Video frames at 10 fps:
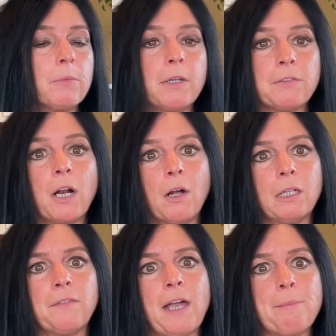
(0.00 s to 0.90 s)
if not
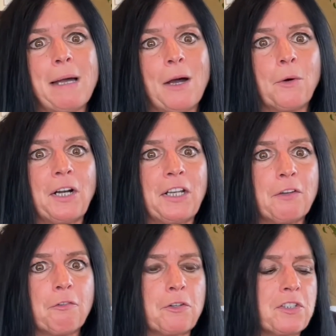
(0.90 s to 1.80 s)
all of that power, in the
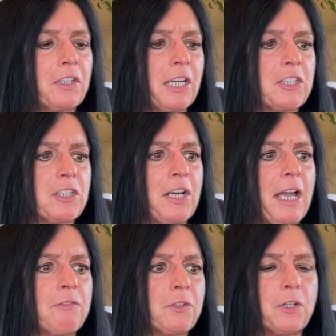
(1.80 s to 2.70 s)
first election
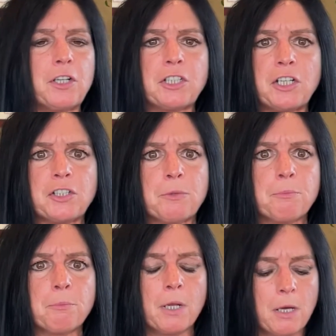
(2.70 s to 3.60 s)
after a change in
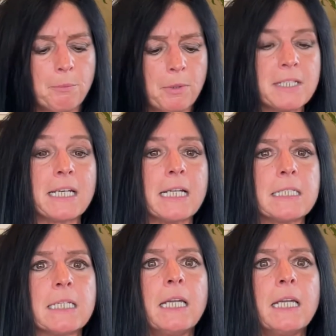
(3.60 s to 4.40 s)
presidents.